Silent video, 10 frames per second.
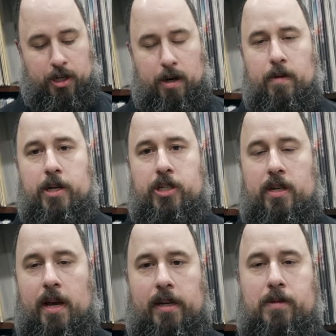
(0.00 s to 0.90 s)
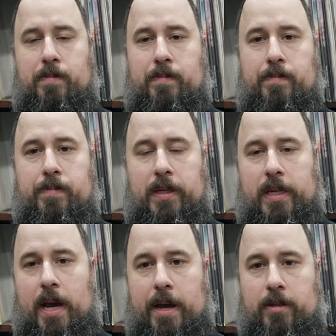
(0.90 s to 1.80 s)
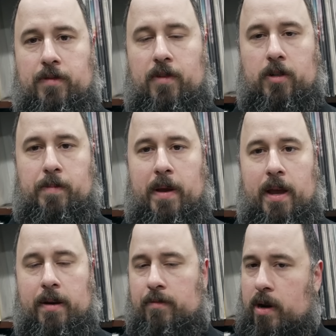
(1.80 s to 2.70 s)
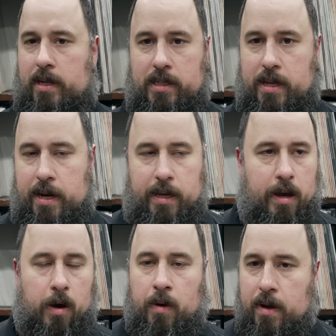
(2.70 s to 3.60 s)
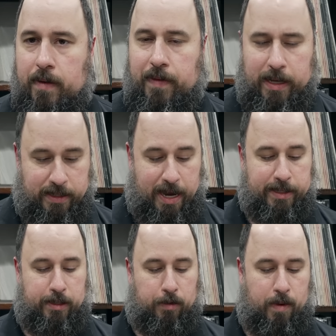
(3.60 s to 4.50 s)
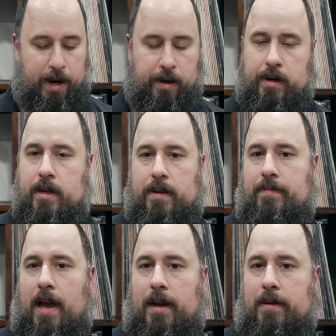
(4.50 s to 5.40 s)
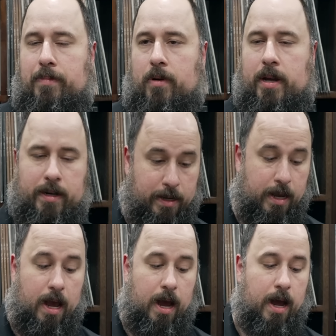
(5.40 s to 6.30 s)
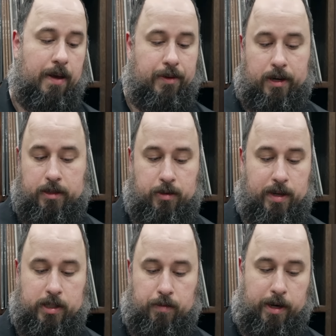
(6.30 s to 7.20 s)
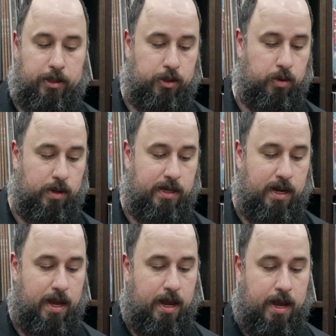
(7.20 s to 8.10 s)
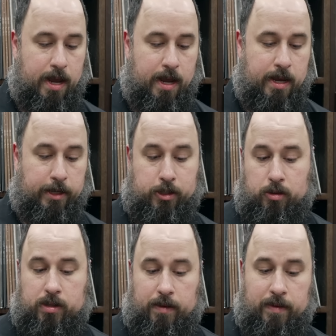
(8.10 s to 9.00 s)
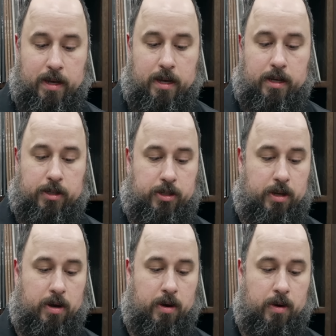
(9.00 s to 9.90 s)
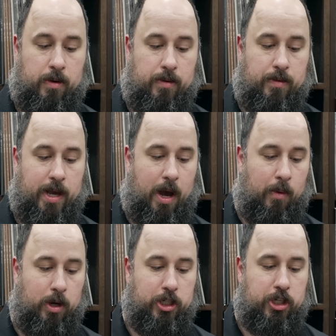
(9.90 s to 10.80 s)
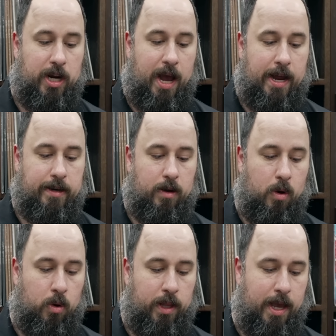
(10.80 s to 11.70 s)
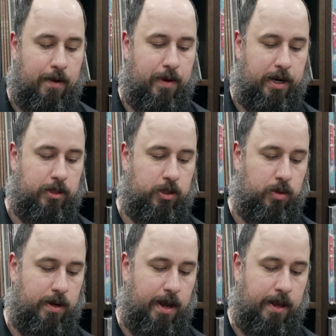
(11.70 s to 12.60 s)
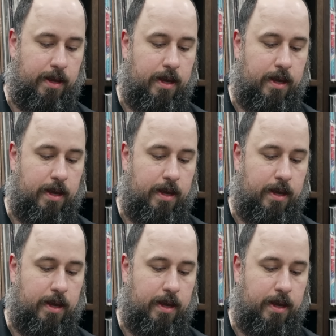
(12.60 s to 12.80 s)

Generation X, Billy Idol's first band, Ready, Steady, Go. Fantastic record, not in print. Uh, they're going to do it as a Record Store Day exclusive. So, yeah, one shot, only on Record Store Day.